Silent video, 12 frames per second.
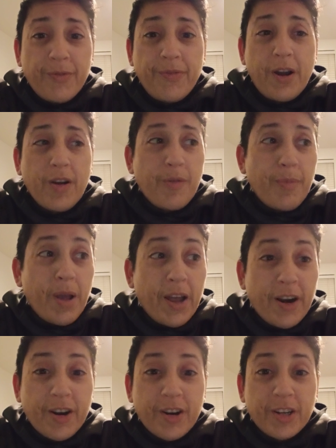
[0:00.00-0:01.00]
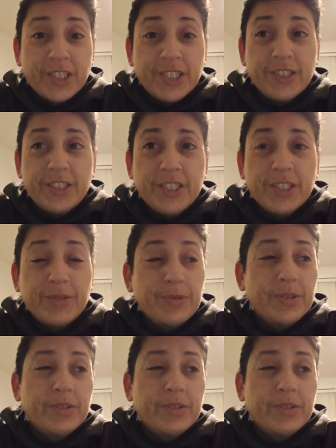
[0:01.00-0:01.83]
If I were mad at her, and she